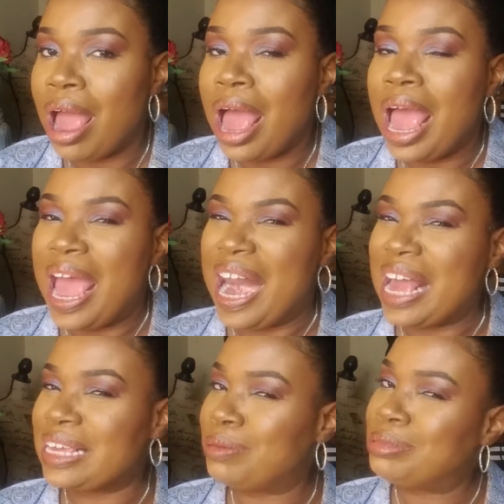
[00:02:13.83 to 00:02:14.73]
and
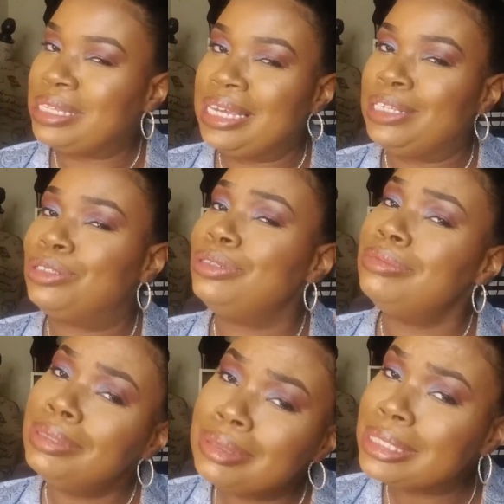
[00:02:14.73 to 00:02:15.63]
I kept saying, do you
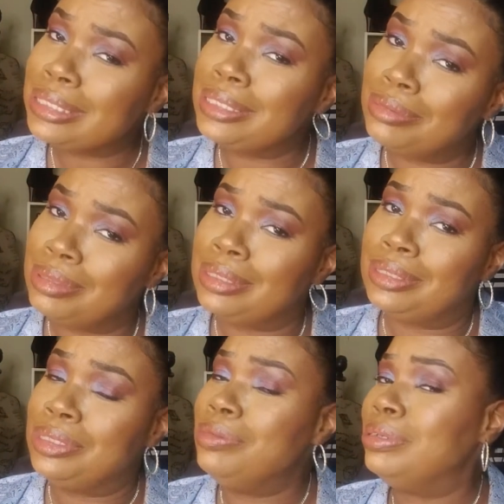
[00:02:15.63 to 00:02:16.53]
want this little one?
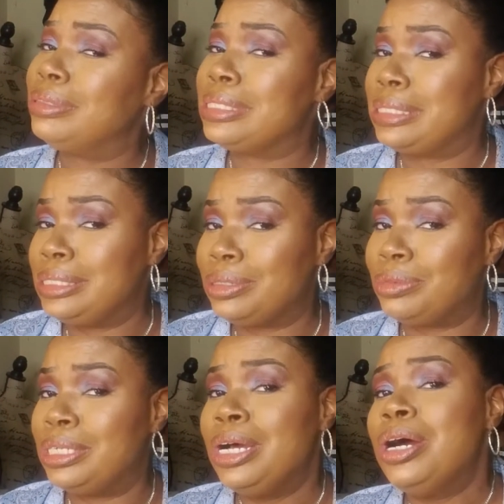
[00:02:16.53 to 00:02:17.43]
Do you want this little
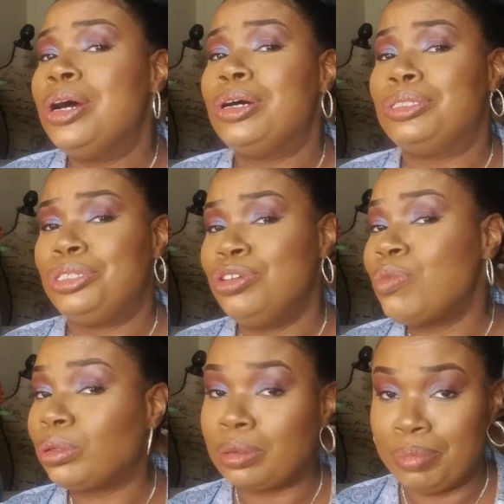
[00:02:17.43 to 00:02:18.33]
one? Or do you
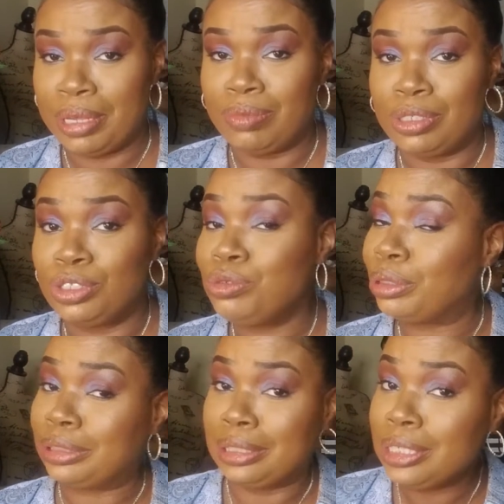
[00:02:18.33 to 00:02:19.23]
want the big one? Do you
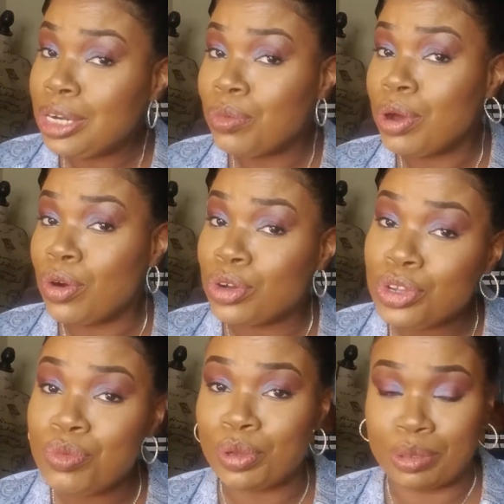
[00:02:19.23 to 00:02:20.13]
want the little one or do
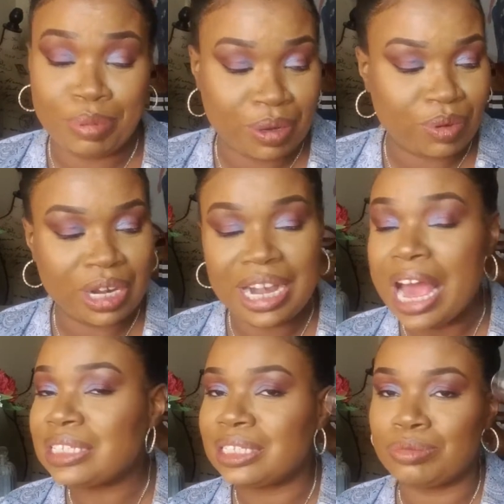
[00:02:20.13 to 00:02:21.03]
you want the big one? And
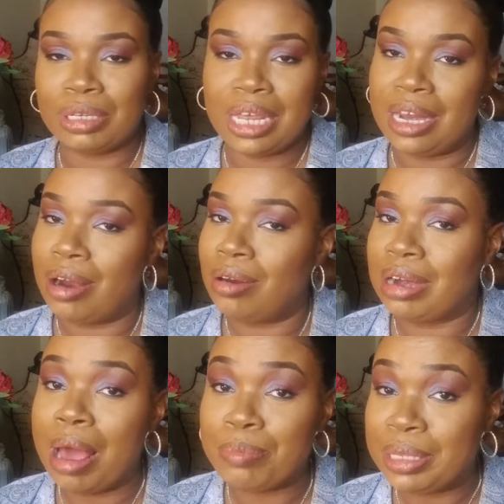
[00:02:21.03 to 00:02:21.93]
I just went head on
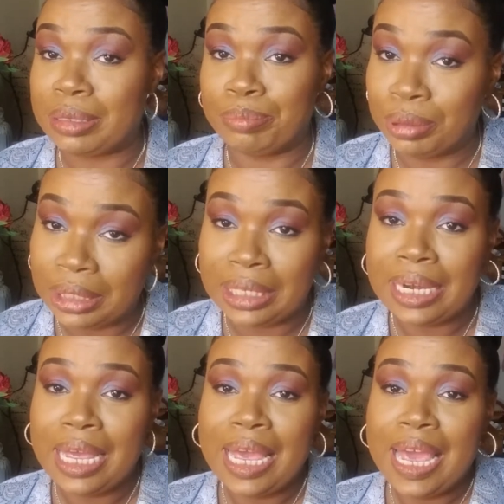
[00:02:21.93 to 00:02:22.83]
and I bit the bullet
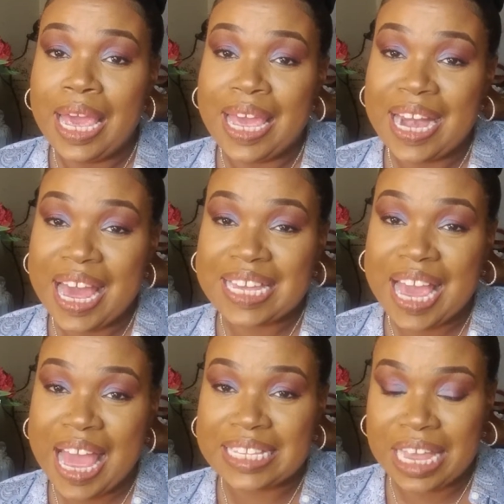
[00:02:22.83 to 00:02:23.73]
and I
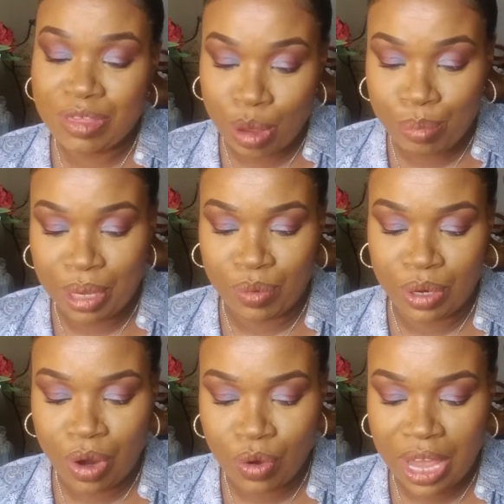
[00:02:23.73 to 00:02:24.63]
got the big
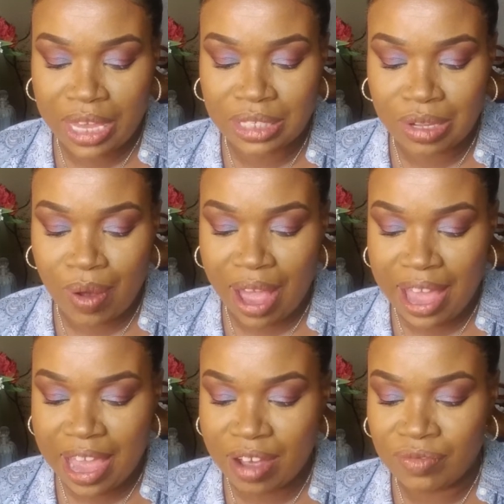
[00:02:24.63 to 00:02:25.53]
one. Okay, so I
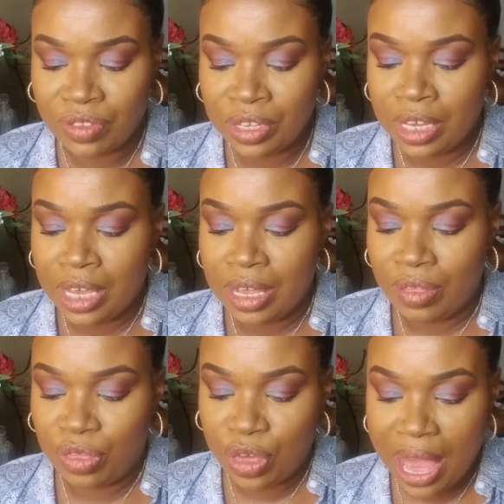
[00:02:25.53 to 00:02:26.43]
have
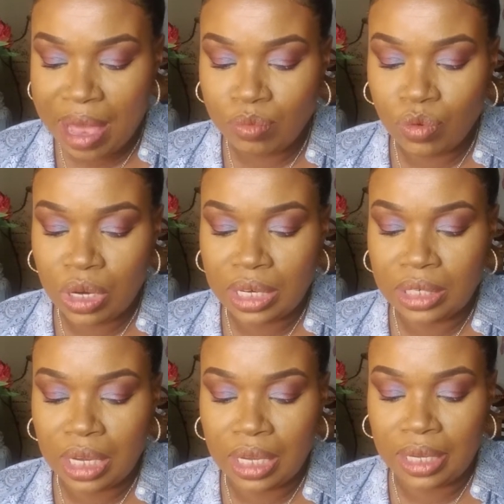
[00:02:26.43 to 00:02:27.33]
that
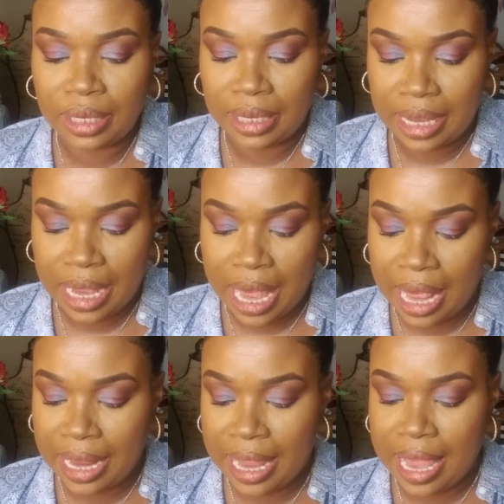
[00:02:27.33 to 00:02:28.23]
one.
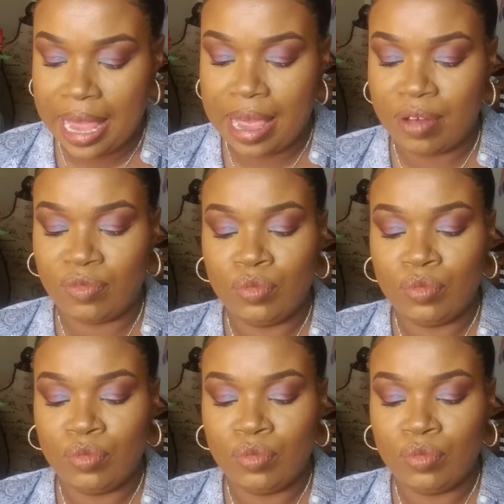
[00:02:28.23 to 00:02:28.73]
I have